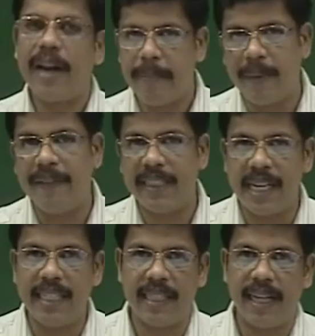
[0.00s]

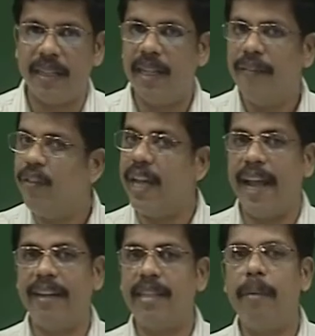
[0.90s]
previously said with the
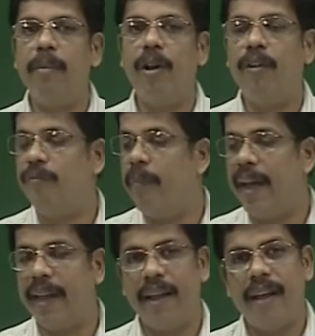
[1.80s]
example of
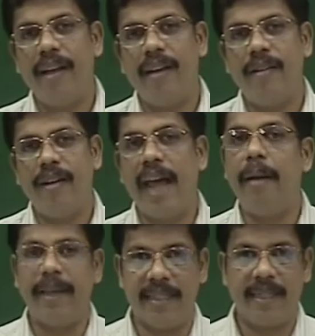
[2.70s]
my
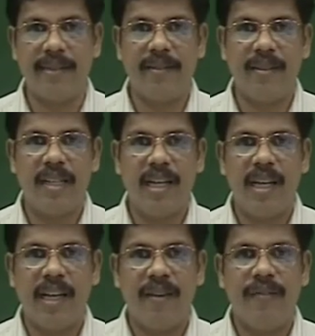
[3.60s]
helmet,
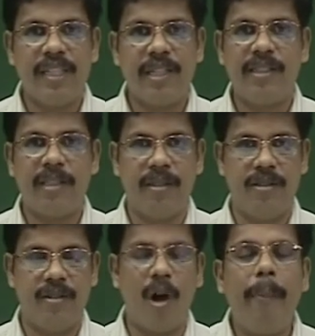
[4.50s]
which is
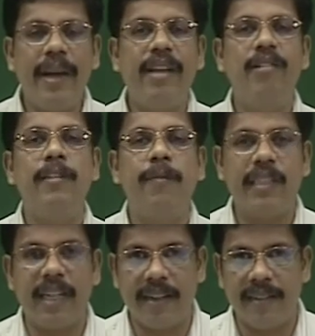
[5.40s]
normally used for
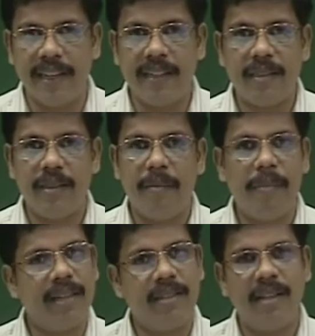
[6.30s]
certain things,
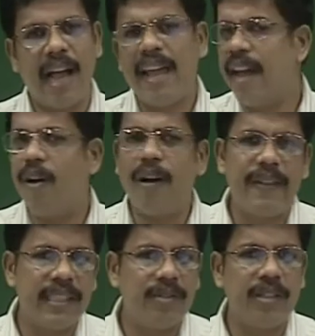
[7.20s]
but I can
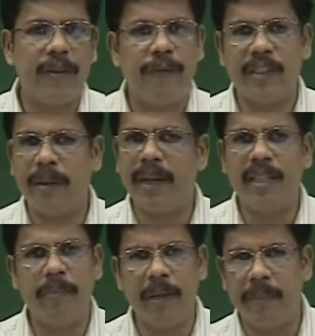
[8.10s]
always use it for some other
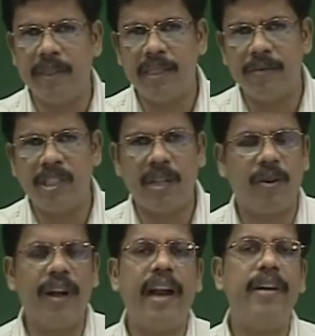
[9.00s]
purposes which are
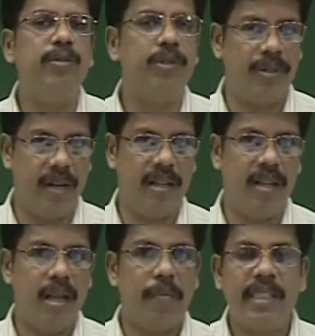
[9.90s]
quite unusual,
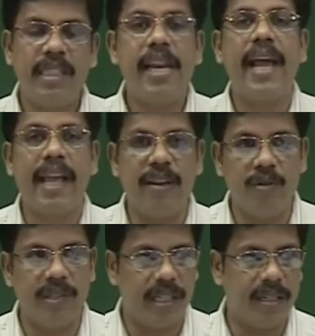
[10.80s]
but still I can
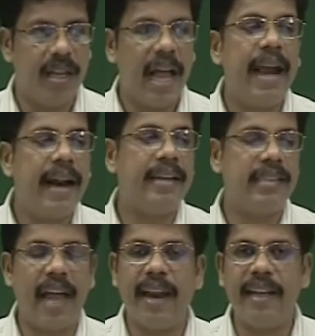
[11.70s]
use it and
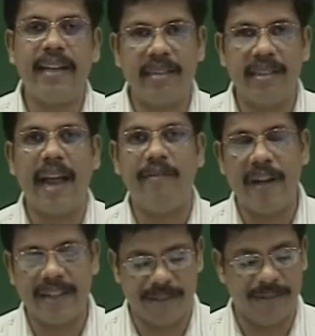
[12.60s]
understanding it in that
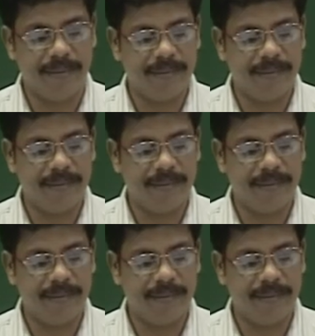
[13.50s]
fashion,